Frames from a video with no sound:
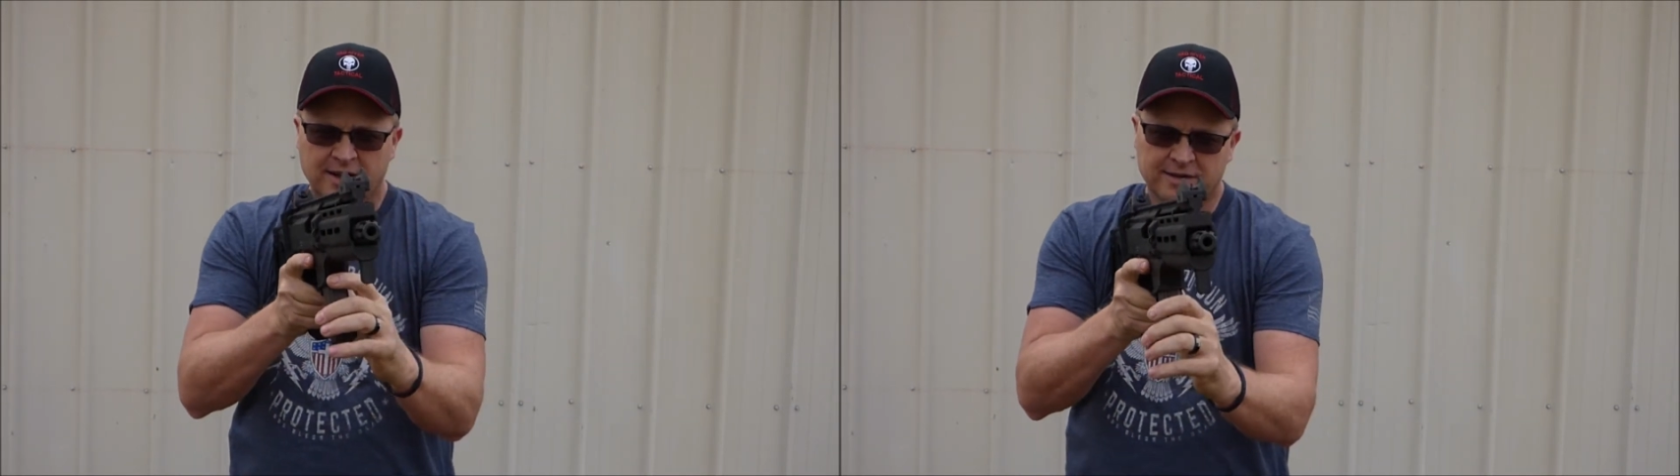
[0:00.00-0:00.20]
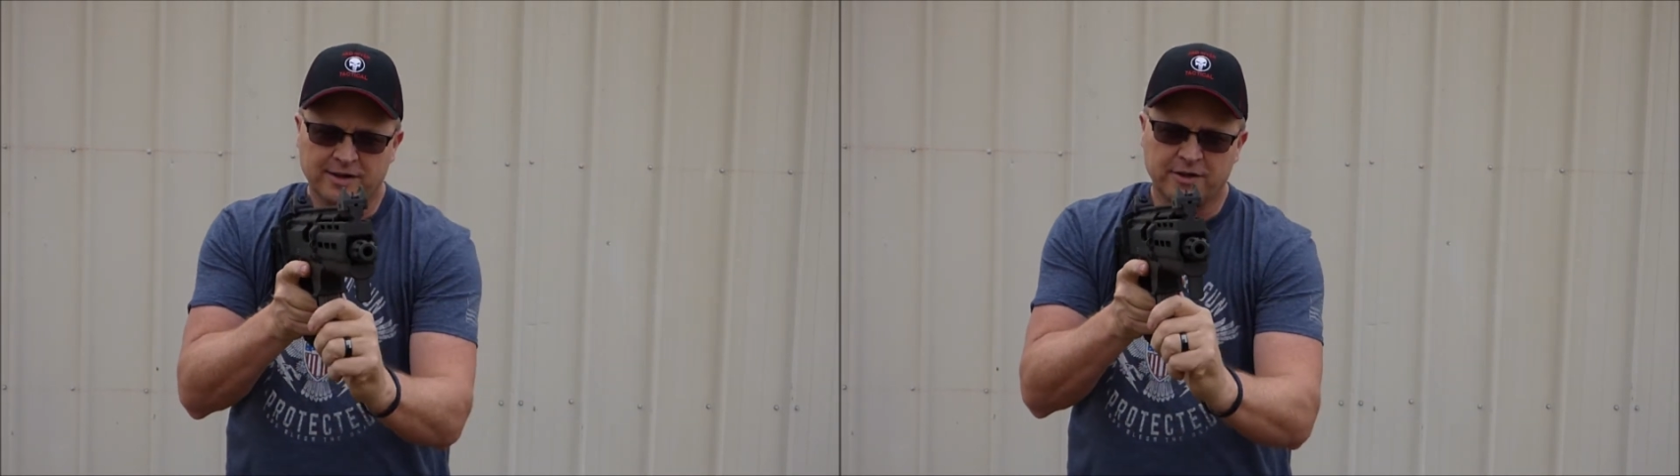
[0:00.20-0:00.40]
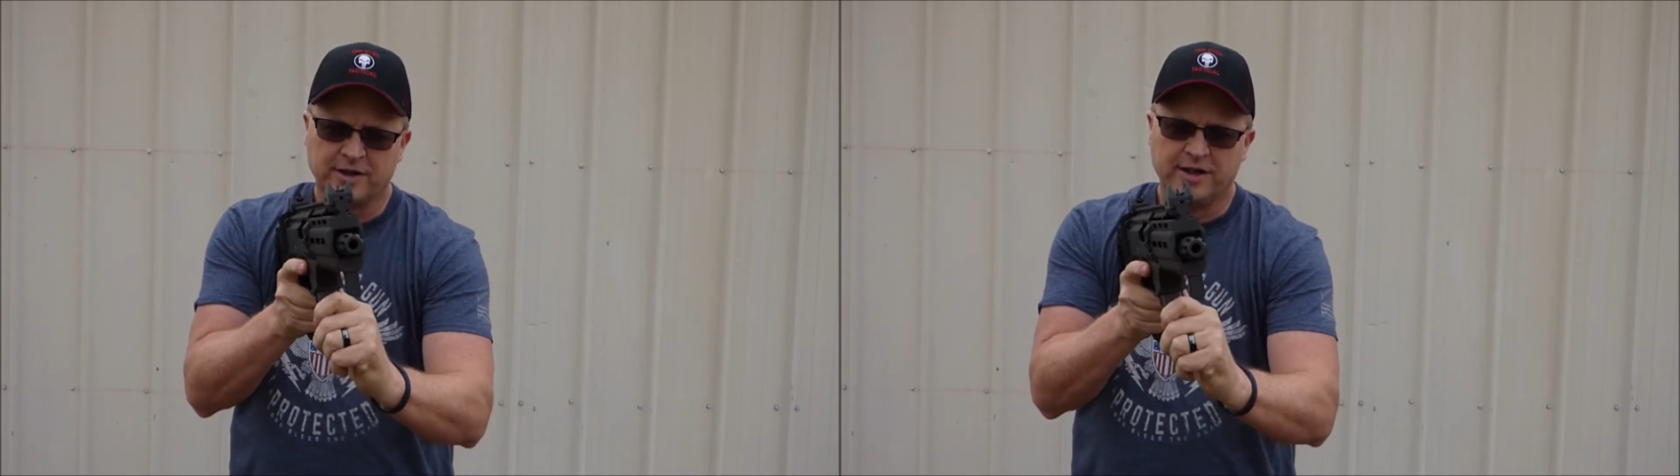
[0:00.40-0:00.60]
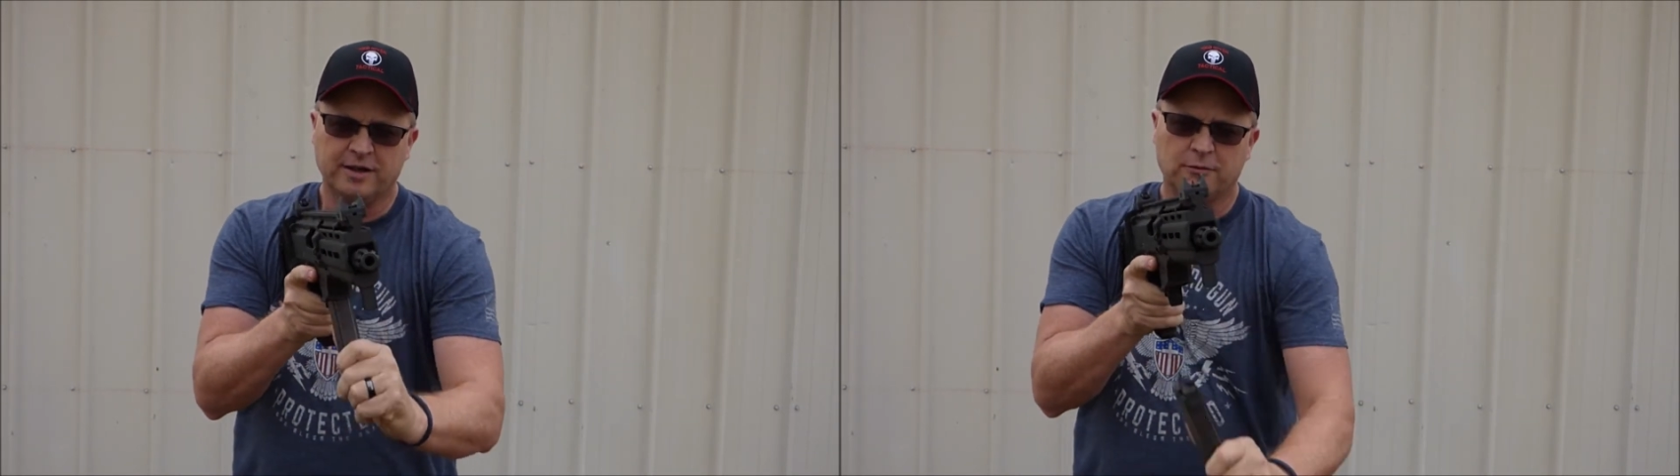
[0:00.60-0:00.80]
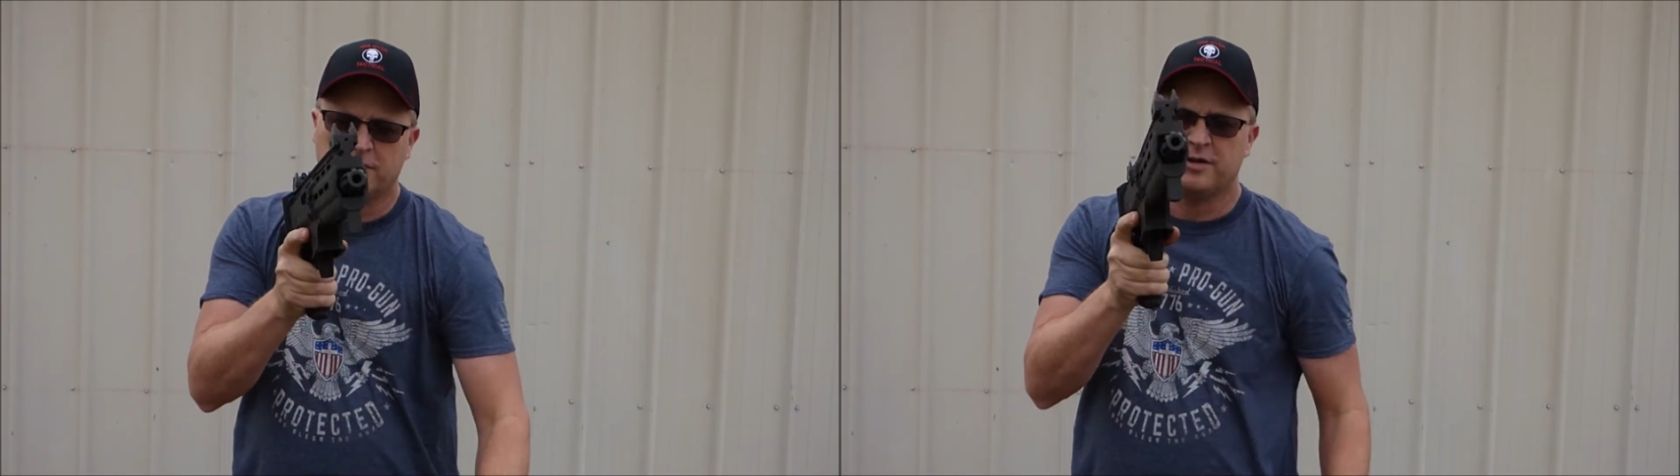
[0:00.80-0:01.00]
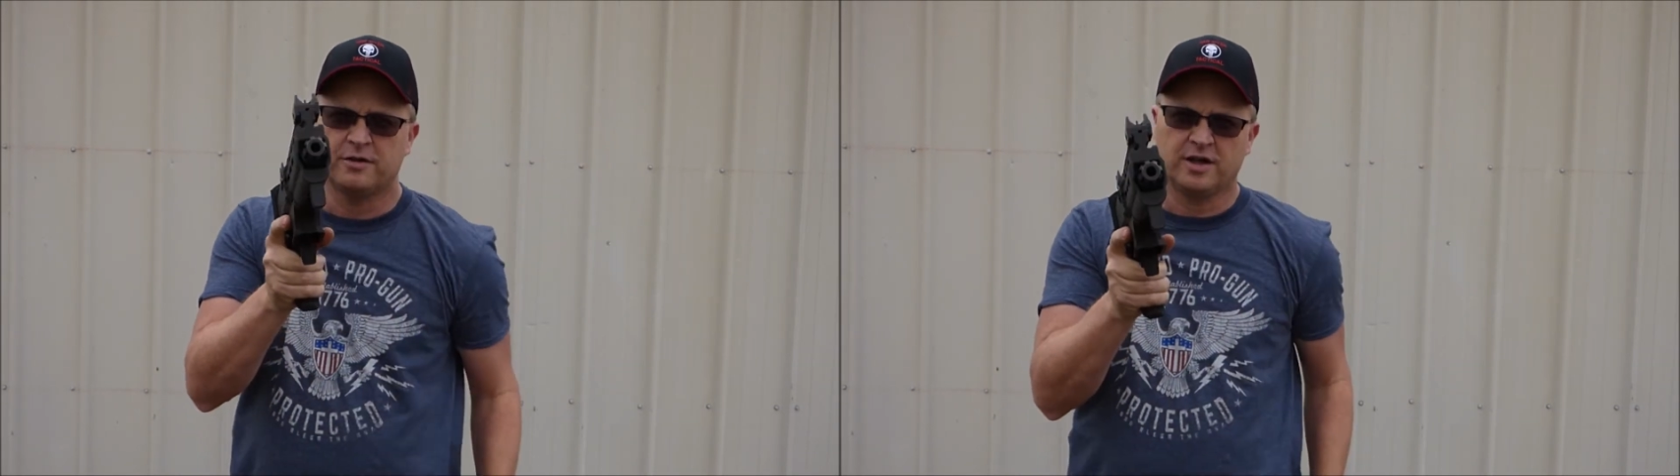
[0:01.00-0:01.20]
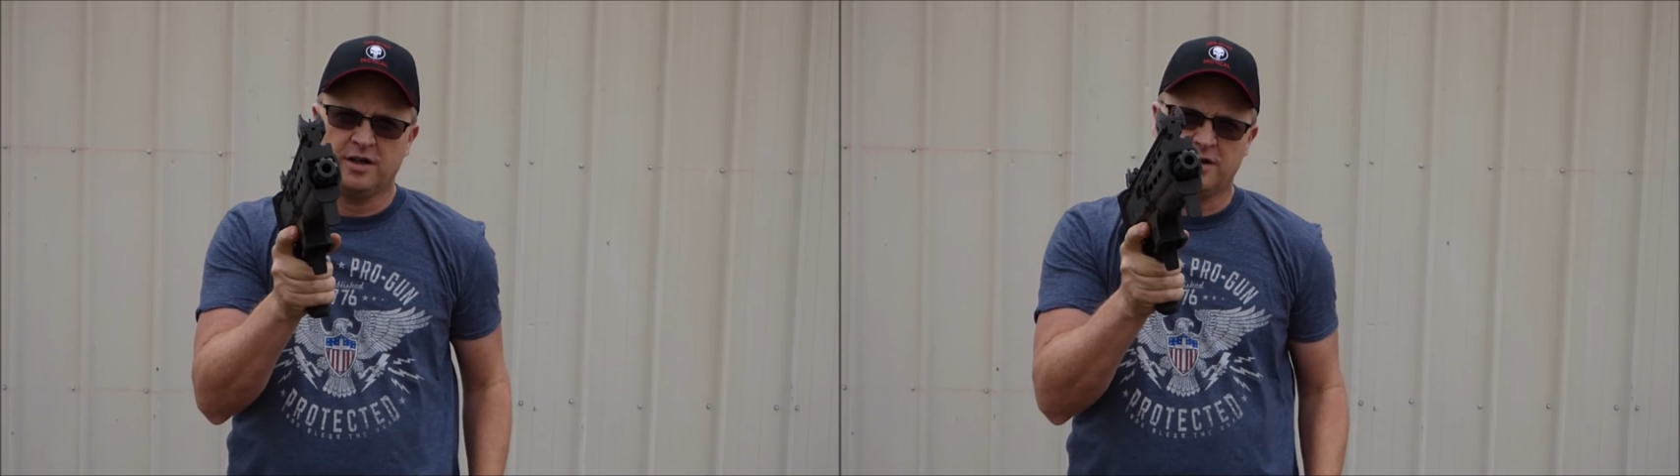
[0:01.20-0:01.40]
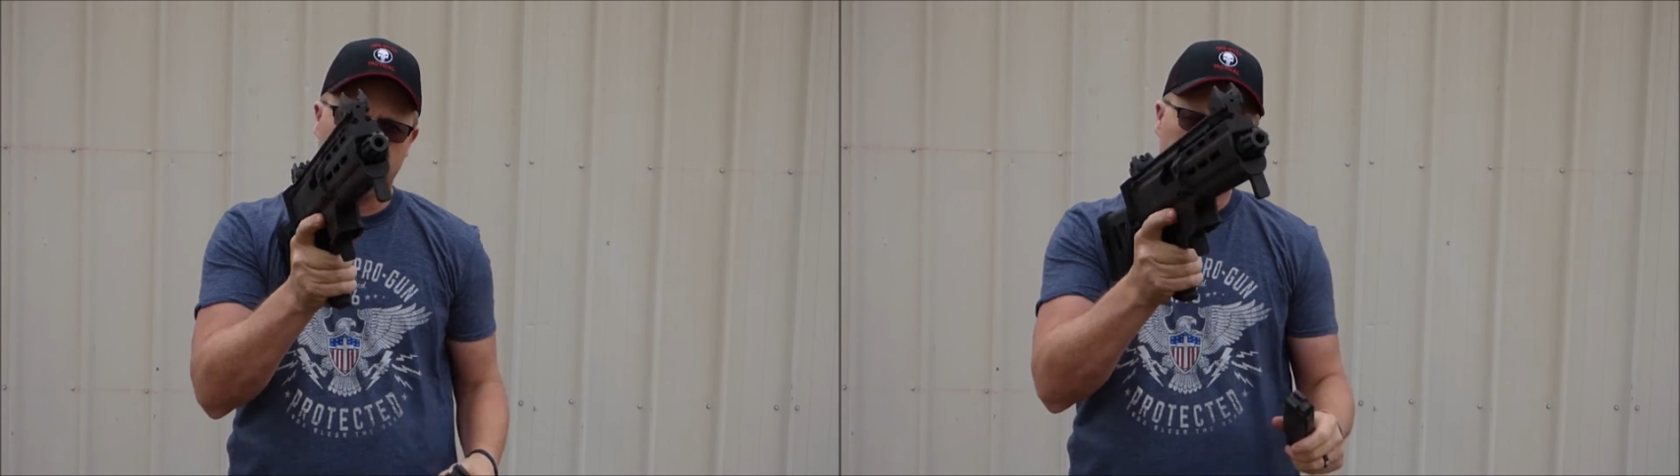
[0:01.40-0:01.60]
that you can hit with your
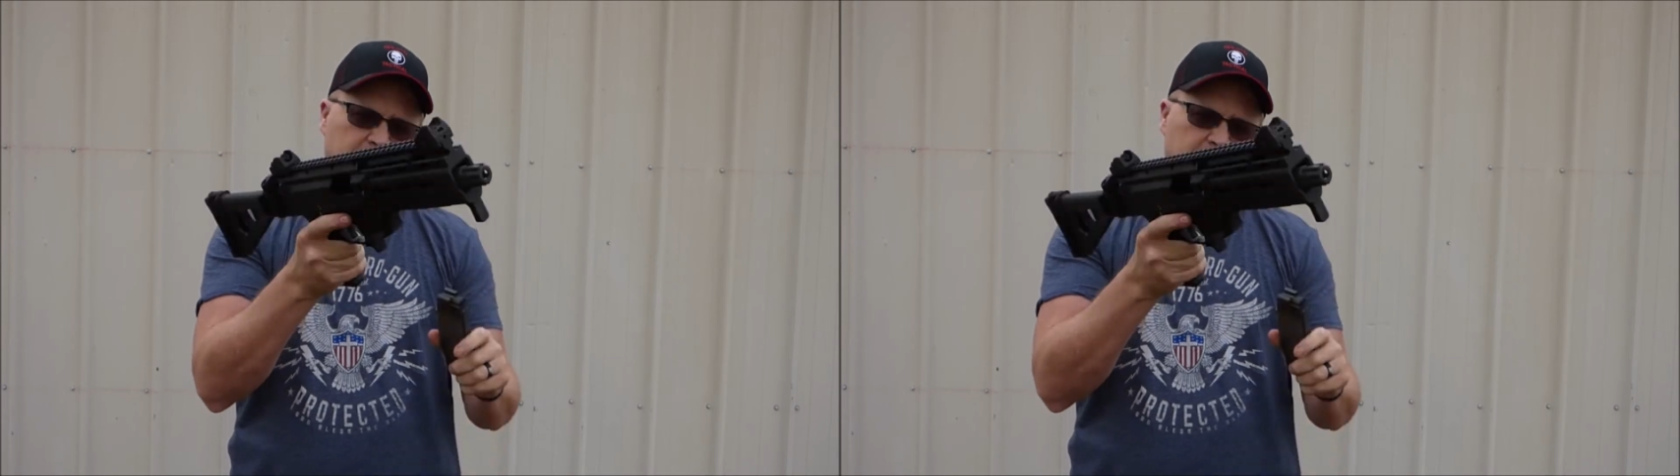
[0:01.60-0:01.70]
thumb